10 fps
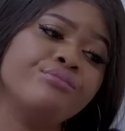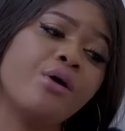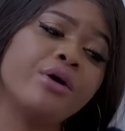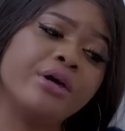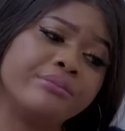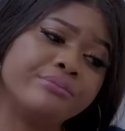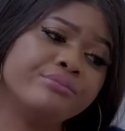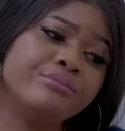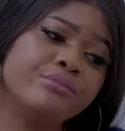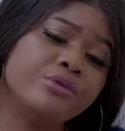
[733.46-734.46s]
Okay.
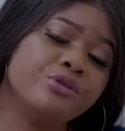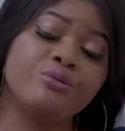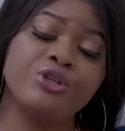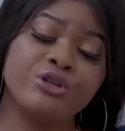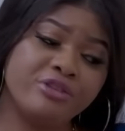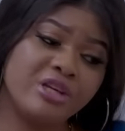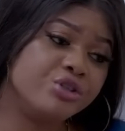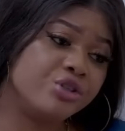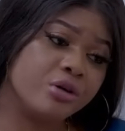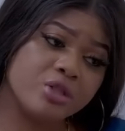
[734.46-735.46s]
So which of them
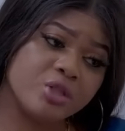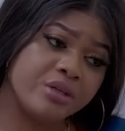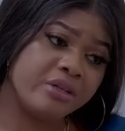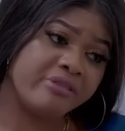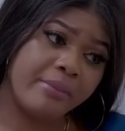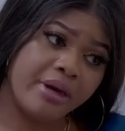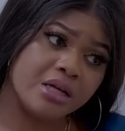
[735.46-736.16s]
is your husband, if I may